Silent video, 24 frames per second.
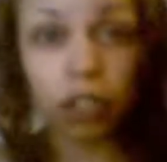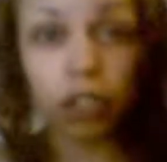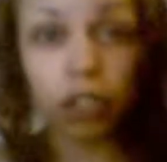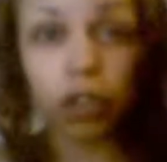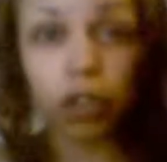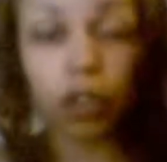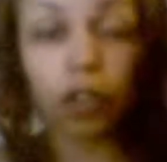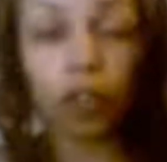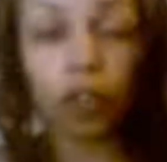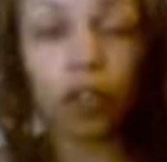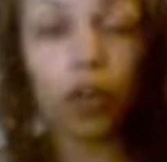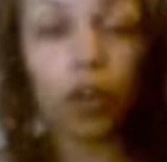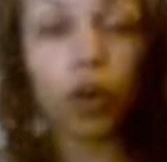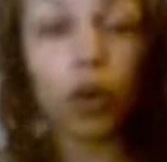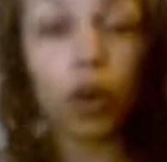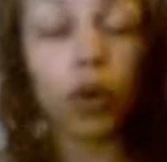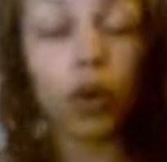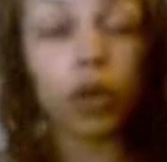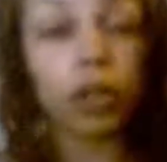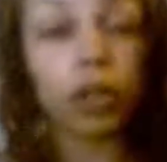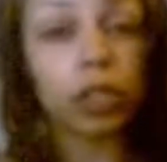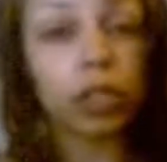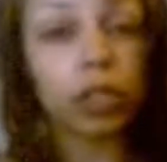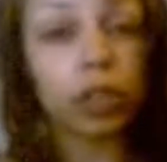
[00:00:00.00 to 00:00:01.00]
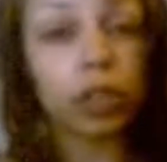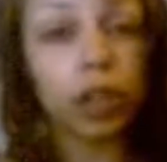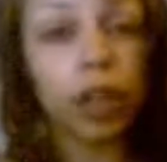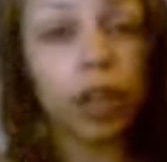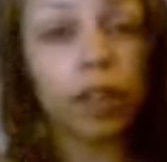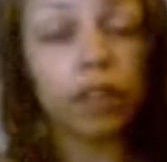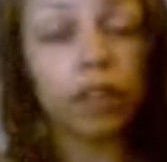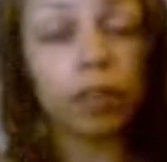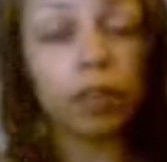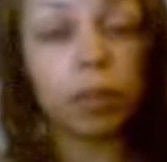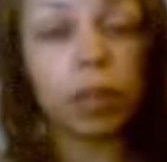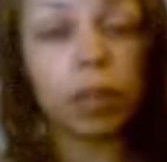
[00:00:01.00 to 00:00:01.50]
So of course, you
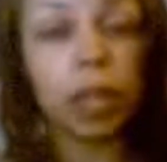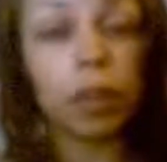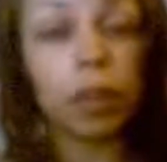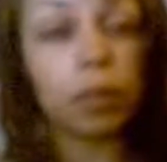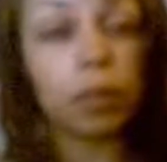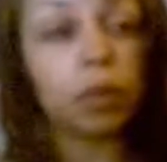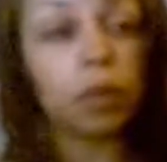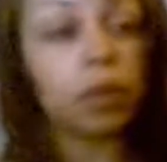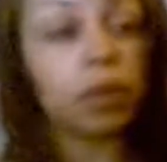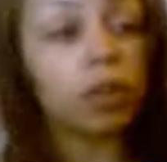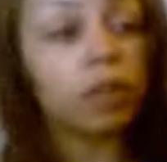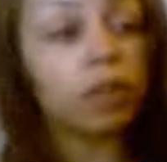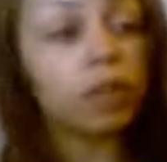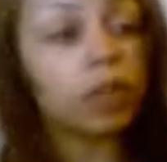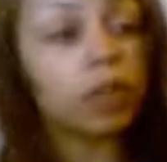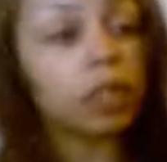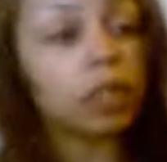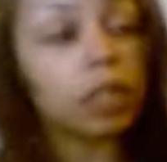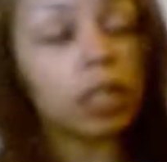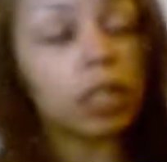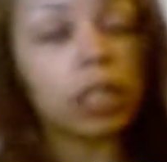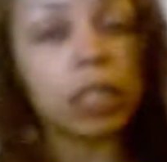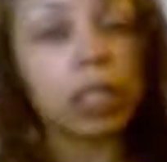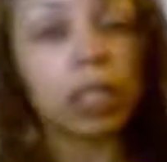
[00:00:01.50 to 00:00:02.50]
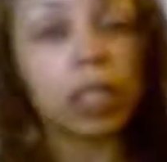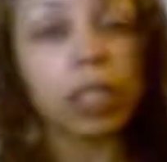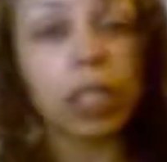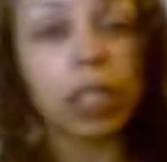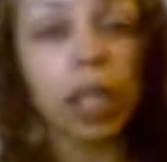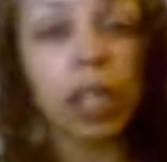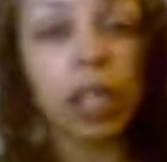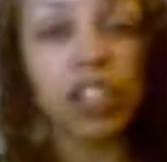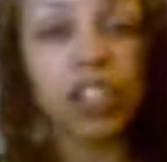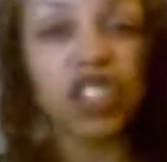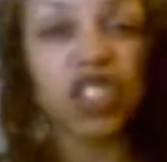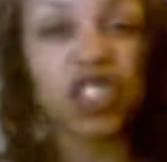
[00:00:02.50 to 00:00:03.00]
have to be able to physically
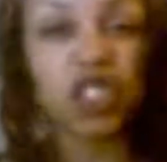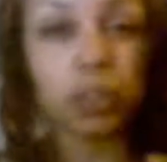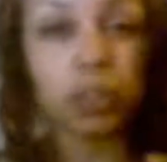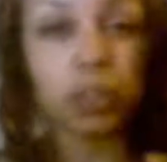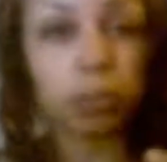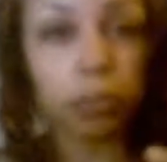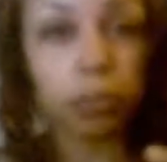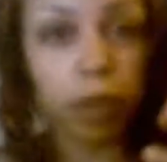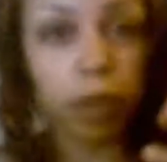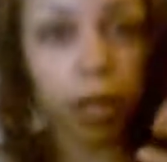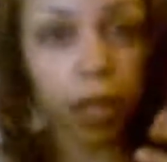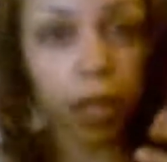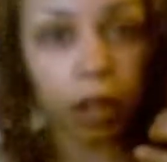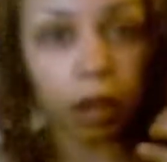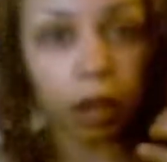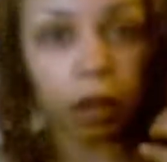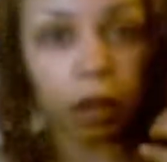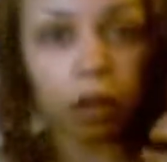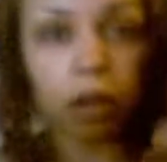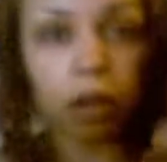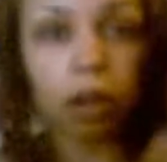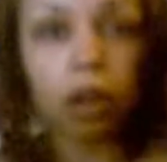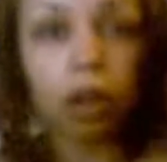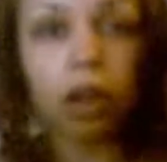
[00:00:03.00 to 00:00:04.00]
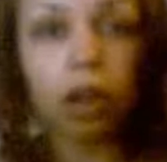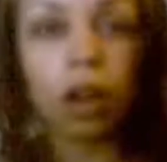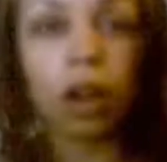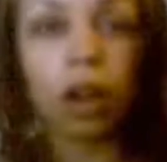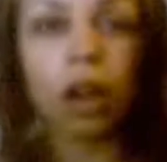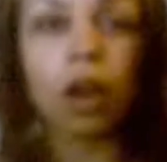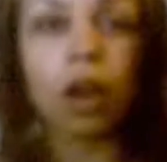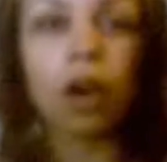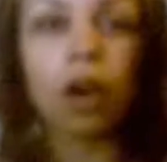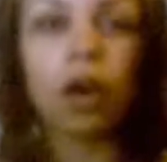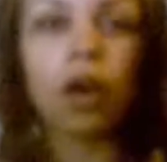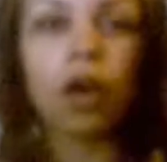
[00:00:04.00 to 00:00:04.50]
touch, smell,
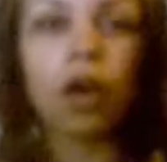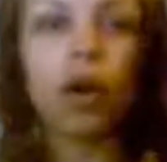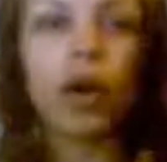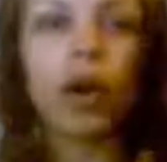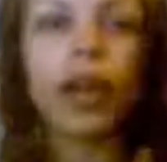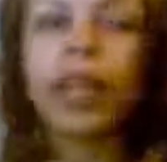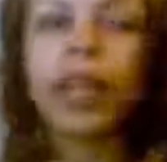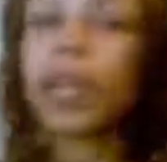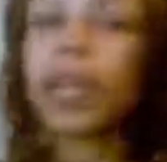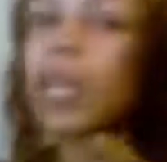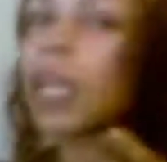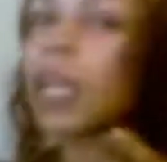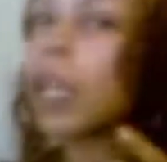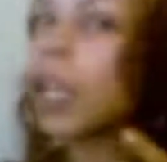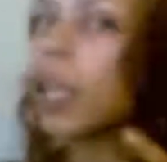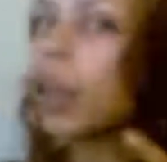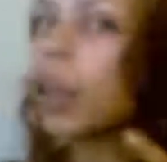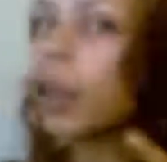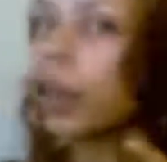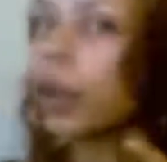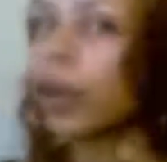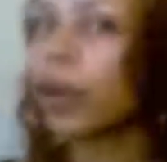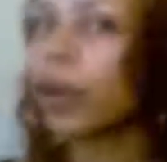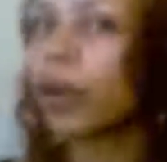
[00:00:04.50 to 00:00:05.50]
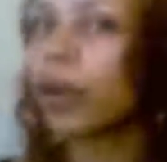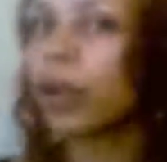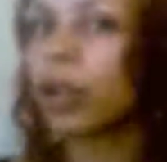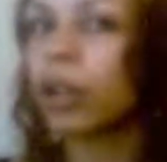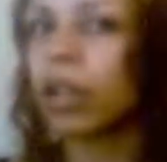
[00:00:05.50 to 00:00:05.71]
or hear